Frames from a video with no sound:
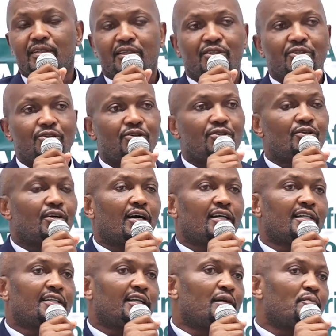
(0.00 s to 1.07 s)
You know,
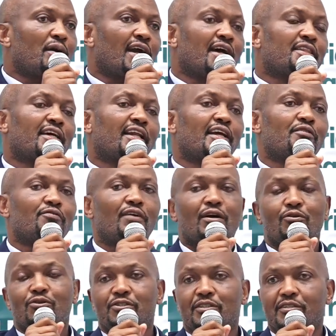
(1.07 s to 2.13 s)
in the, my other life, I
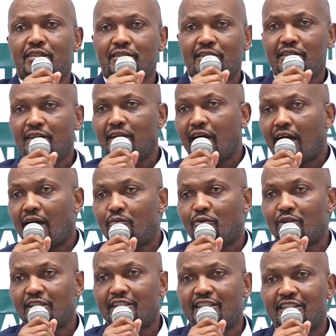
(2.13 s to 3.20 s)
was a
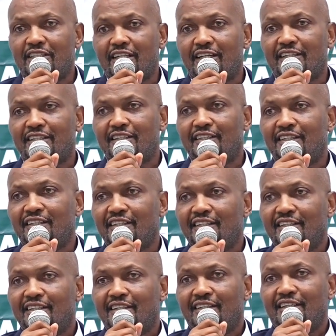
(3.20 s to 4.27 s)
politician.
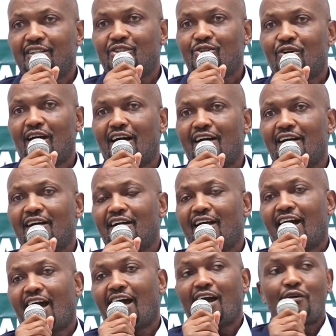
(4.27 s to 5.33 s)
So
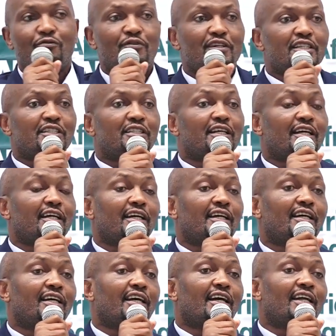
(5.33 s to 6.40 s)
I have finished
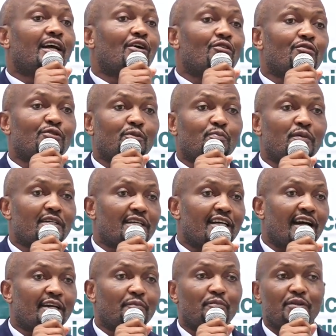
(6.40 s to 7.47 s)
the era of
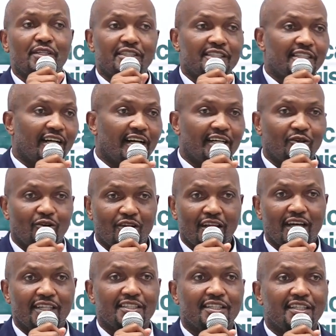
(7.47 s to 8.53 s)
speaking and preaching and all
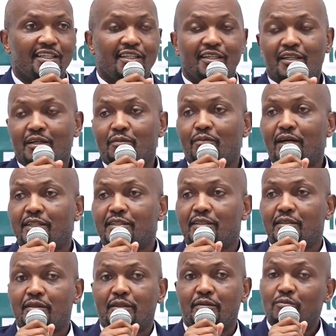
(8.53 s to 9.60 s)
that. But
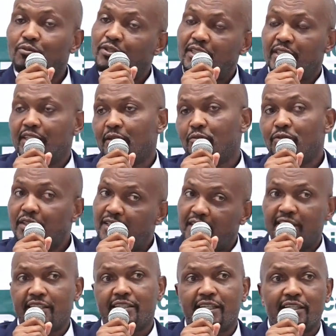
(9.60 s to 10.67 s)
uh,
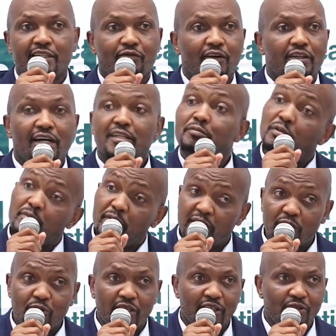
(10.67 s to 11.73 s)
msinichezee tafadhali, mimi
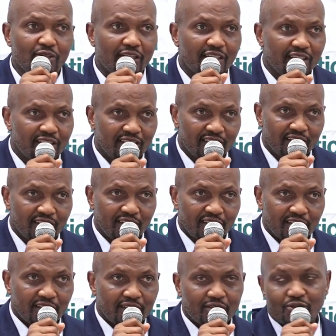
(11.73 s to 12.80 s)
ni yule yule.
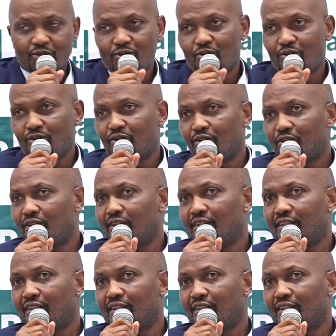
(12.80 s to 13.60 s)
So,